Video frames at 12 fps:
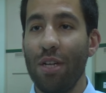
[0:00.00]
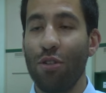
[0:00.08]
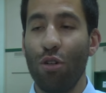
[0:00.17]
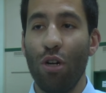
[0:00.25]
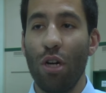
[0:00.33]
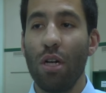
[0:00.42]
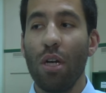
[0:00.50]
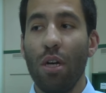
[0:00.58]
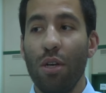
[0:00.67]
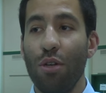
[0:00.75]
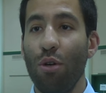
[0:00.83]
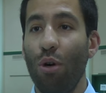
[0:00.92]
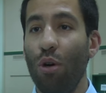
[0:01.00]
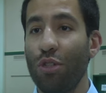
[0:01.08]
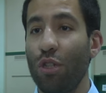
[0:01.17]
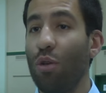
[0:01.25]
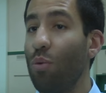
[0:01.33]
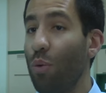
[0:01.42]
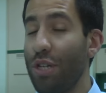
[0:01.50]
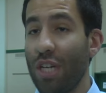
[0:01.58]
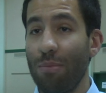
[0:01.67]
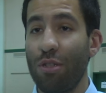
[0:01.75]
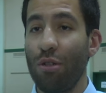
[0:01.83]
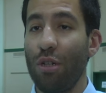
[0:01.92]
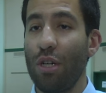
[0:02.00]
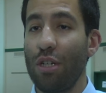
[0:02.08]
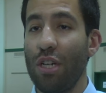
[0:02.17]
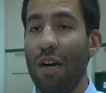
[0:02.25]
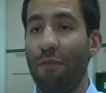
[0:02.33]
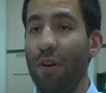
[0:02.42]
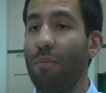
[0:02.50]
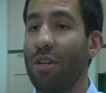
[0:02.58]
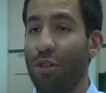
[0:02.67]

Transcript: Make sure you also, when you come to a job fair,